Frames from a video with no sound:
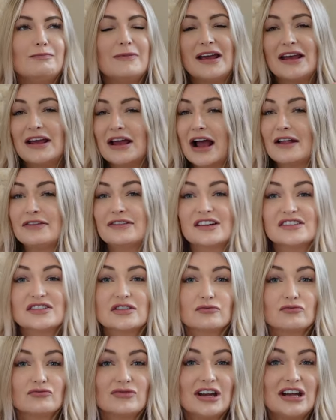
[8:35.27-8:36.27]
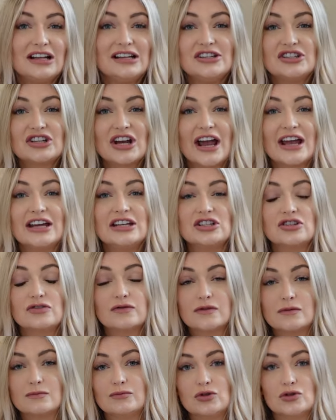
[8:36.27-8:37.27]
it doesn't really change
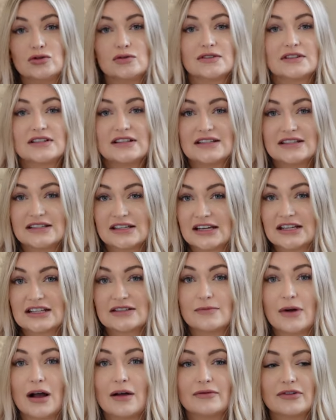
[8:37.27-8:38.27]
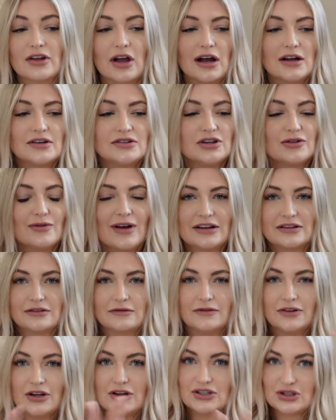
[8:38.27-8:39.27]
from 0 to 6 months. I do add a
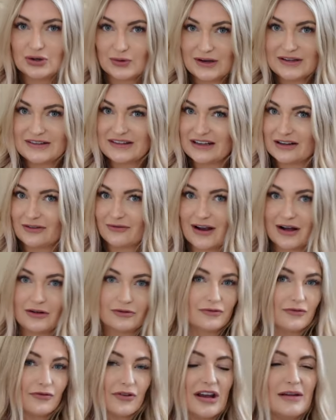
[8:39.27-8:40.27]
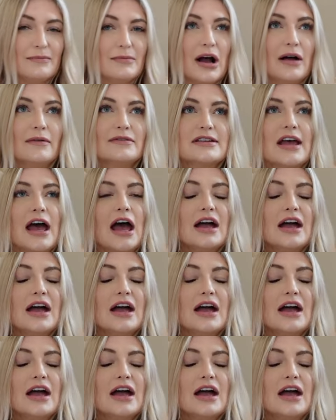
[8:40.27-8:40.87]
few toys in around 3 months.